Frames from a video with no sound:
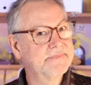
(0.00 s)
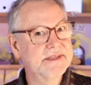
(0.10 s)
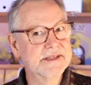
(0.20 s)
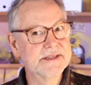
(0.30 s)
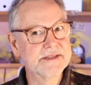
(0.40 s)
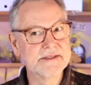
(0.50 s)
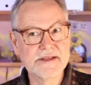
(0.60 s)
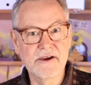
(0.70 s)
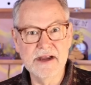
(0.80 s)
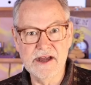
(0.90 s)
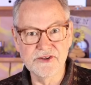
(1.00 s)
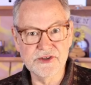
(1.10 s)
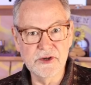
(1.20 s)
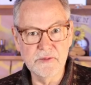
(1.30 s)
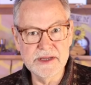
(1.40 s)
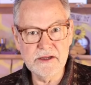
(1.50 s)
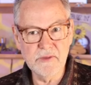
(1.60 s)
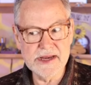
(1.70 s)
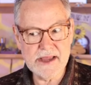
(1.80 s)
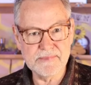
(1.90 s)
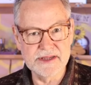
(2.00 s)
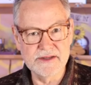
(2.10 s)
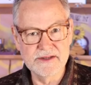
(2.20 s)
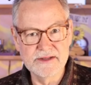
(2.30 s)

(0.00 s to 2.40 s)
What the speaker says: did our house go away? What happened?